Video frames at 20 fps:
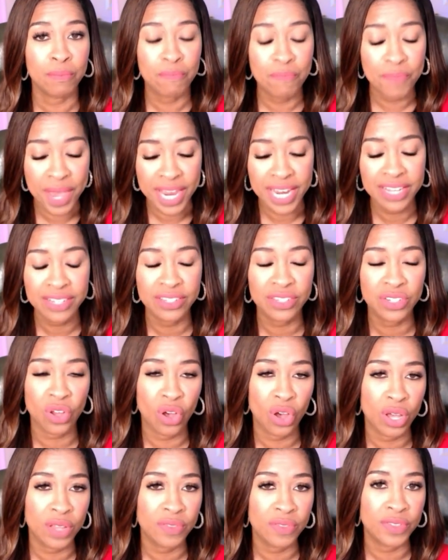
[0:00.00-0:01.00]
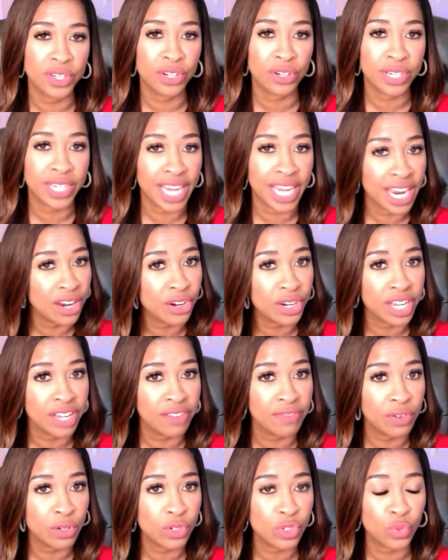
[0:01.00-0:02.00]
based on their
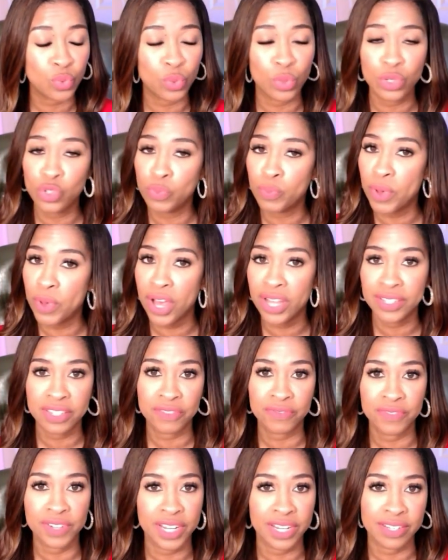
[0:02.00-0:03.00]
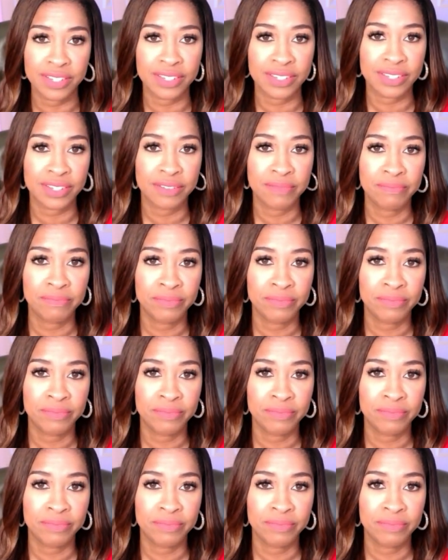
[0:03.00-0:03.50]
caregiver's responsiveness.